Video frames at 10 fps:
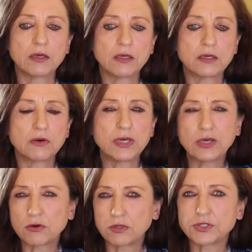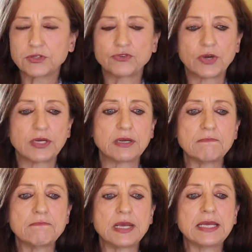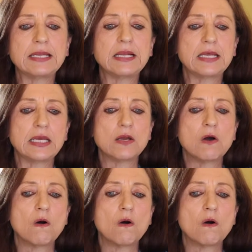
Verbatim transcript: you know, he concentrated mainly